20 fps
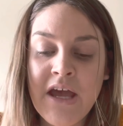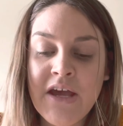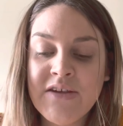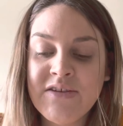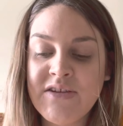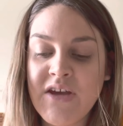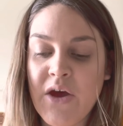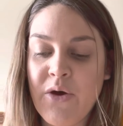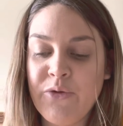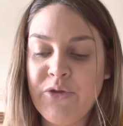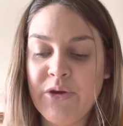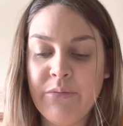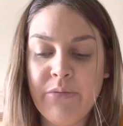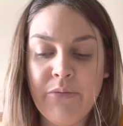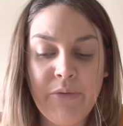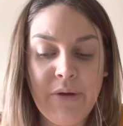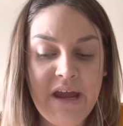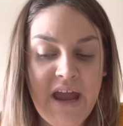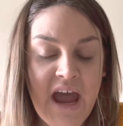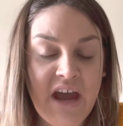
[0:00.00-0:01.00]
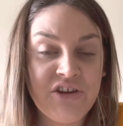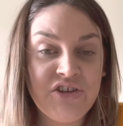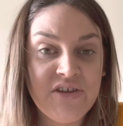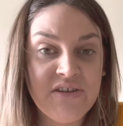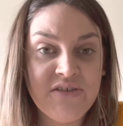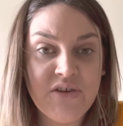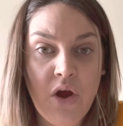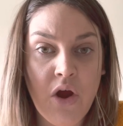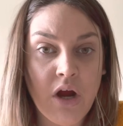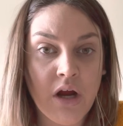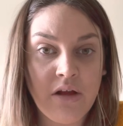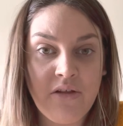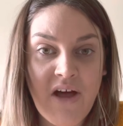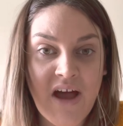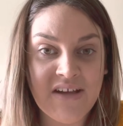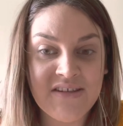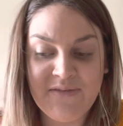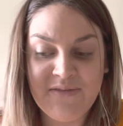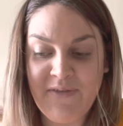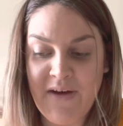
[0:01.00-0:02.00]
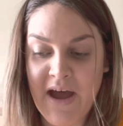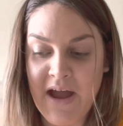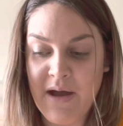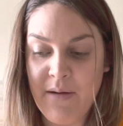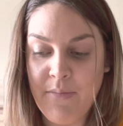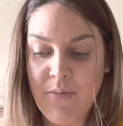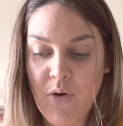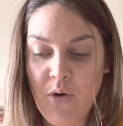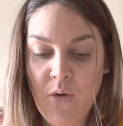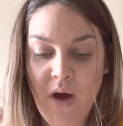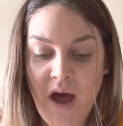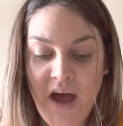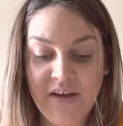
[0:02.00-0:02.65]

So the reactions aren't classifiable